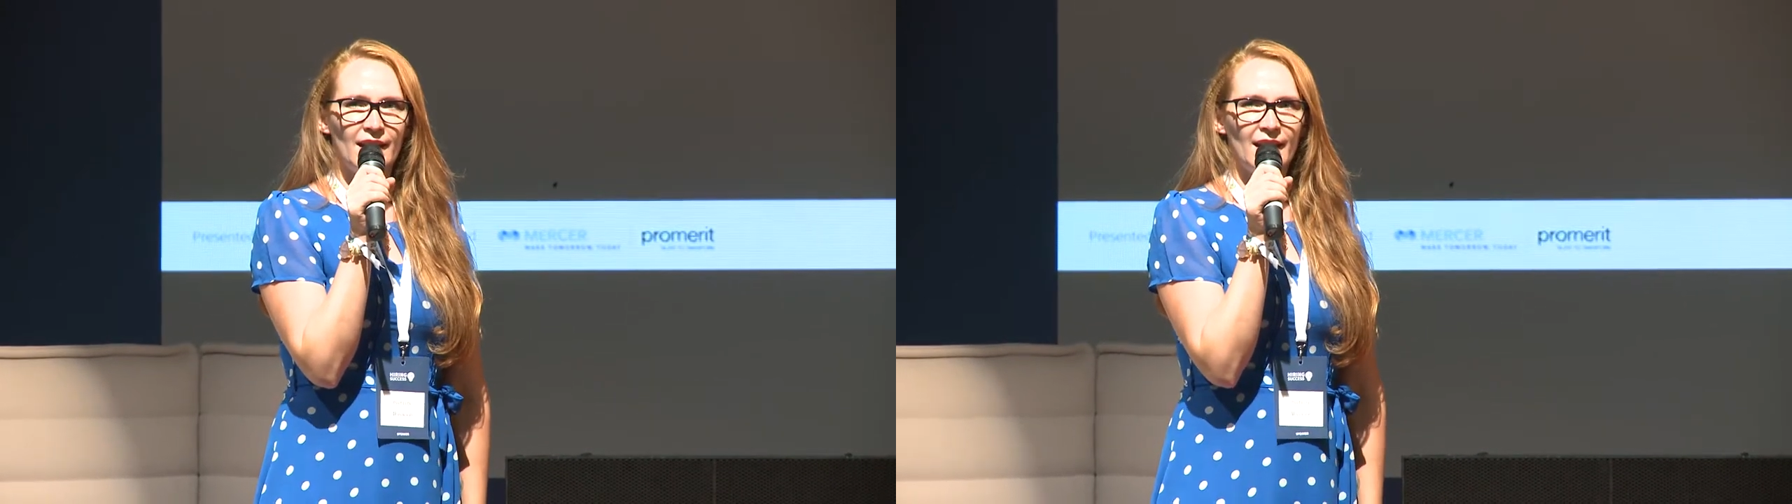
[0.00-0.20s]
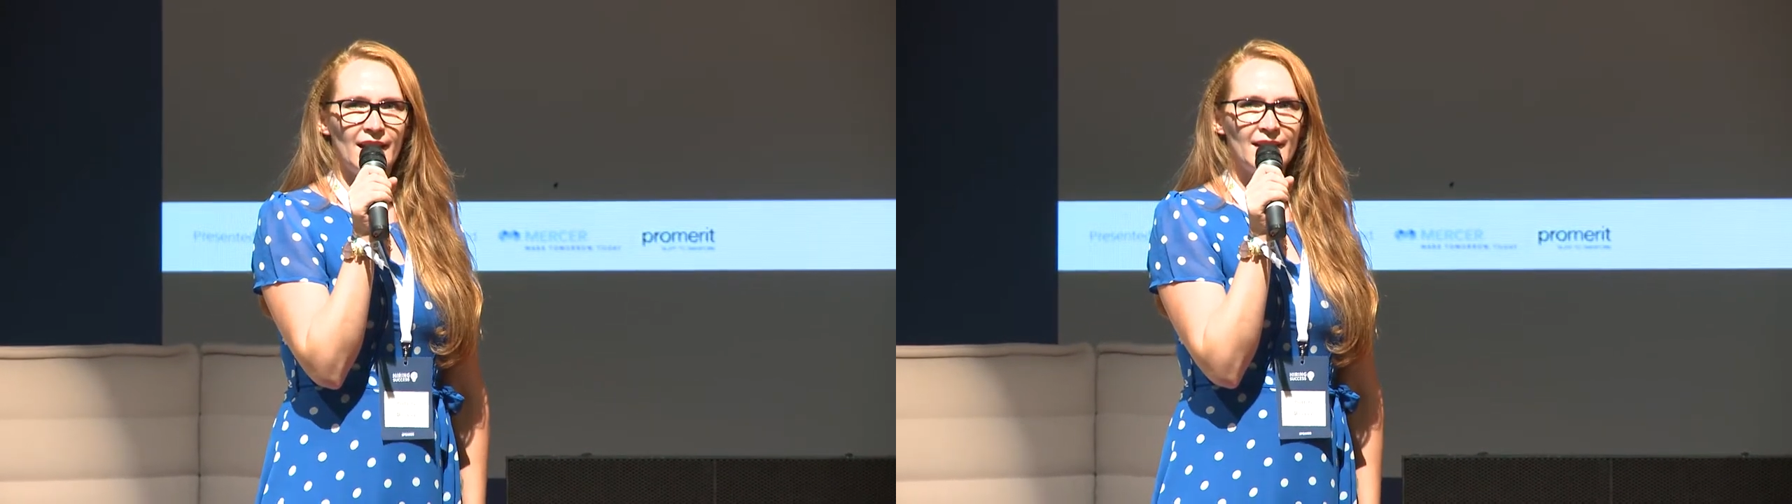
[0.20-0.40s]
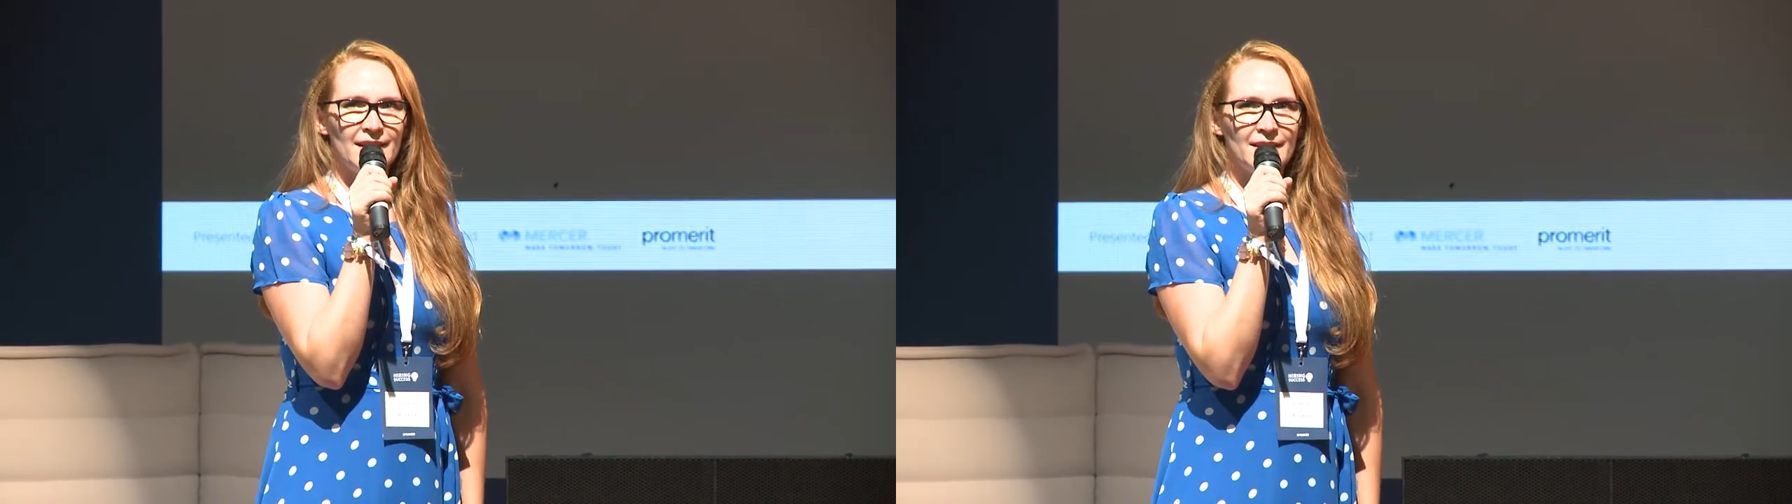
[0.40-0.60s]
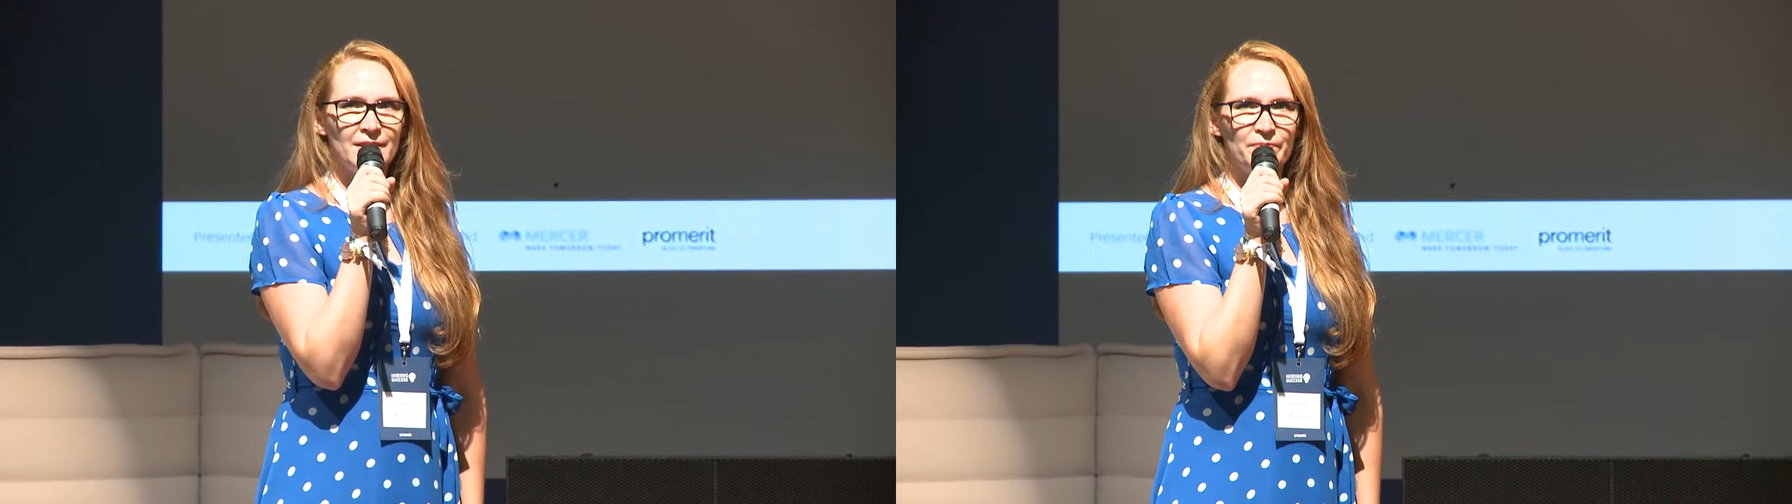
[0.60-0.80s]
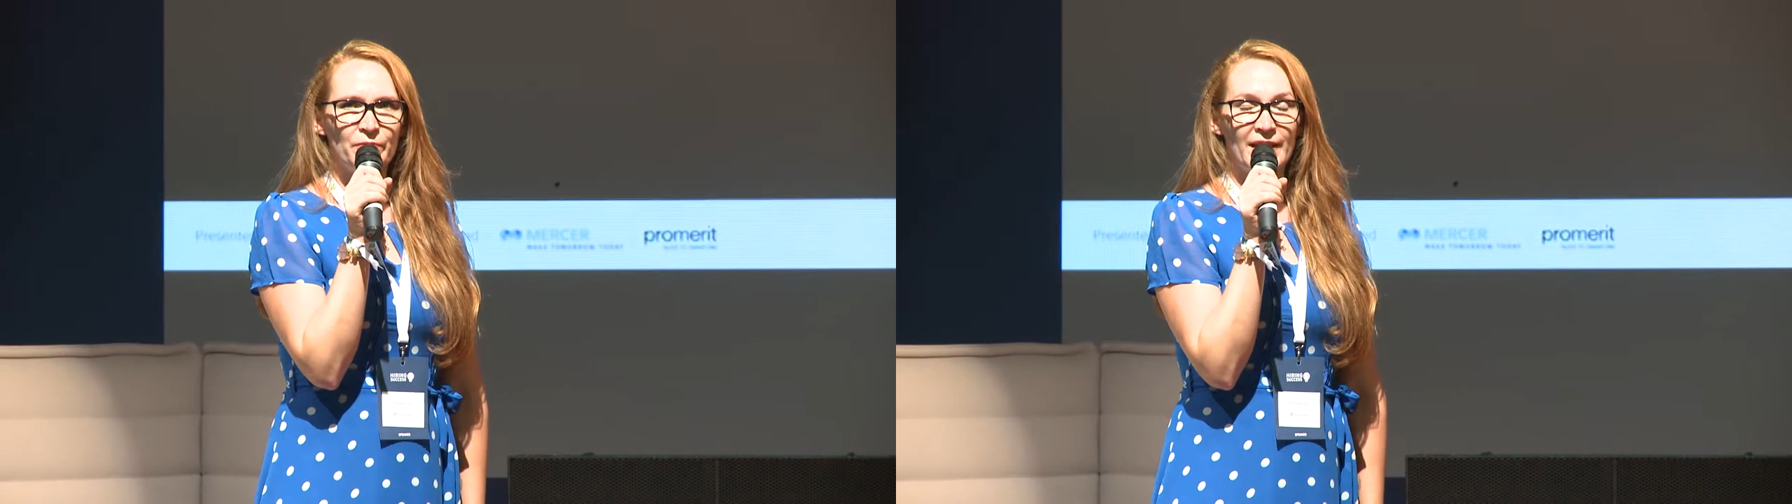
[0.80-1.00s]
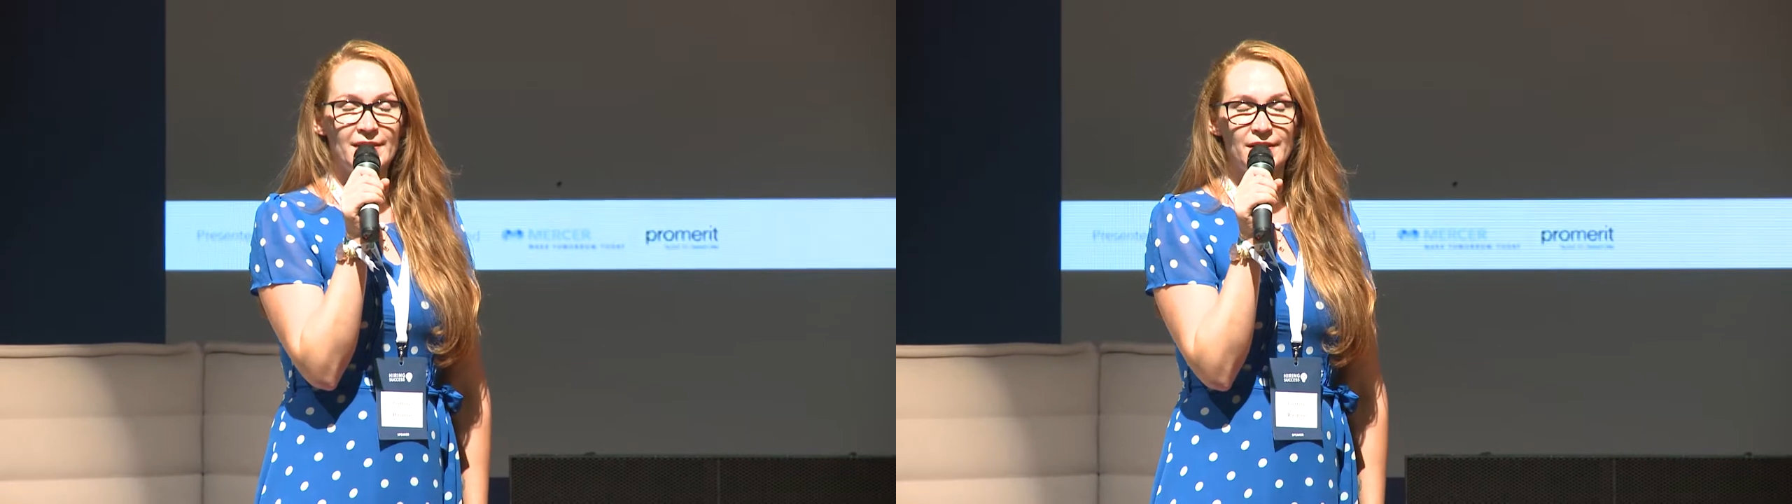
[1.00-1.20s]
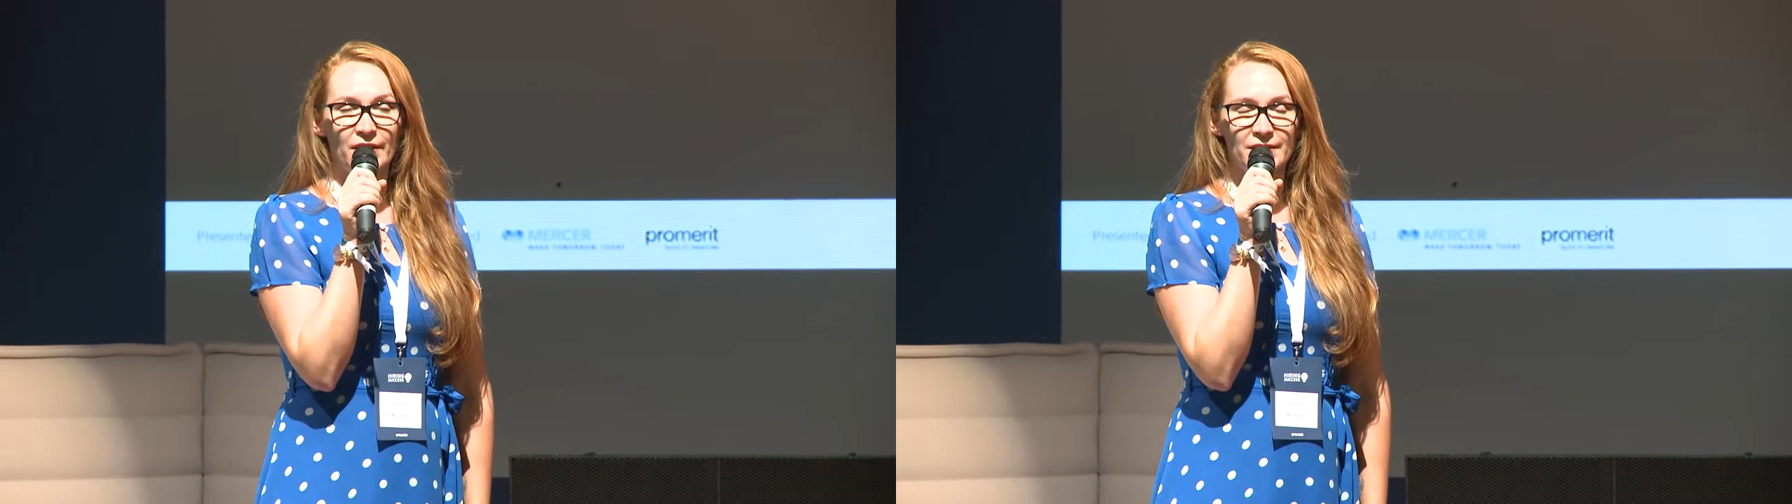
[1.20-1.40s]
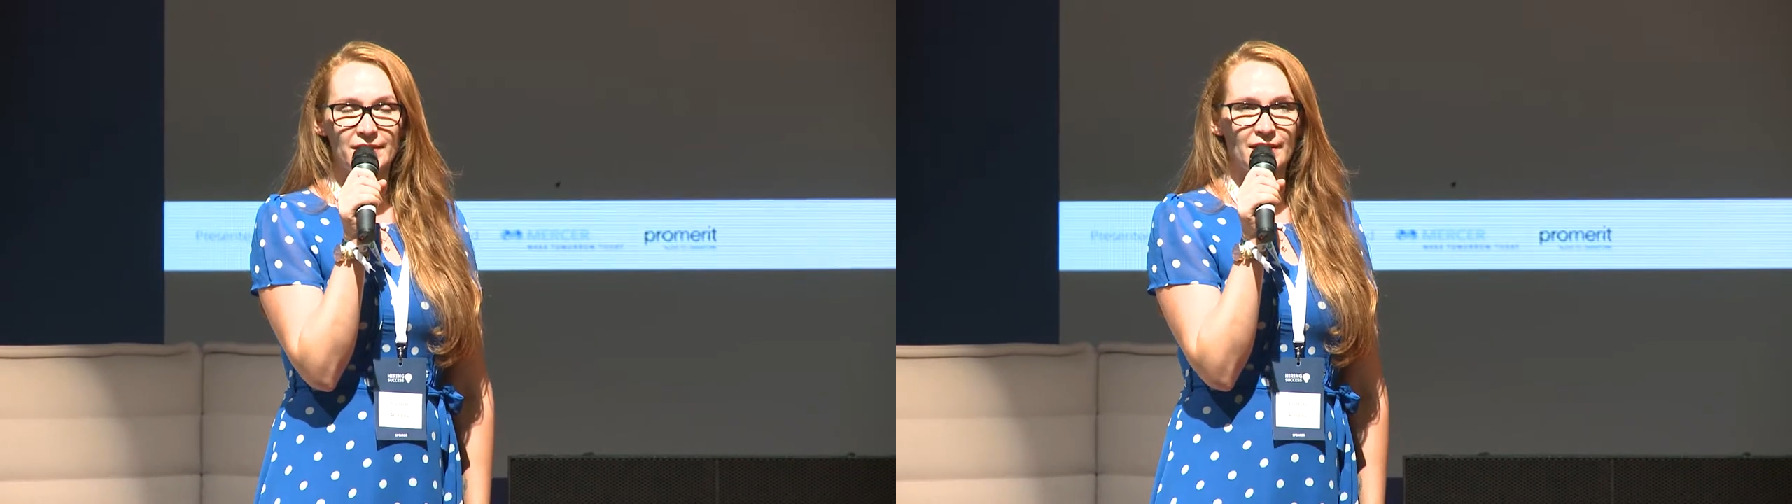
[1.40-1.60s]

And when I started,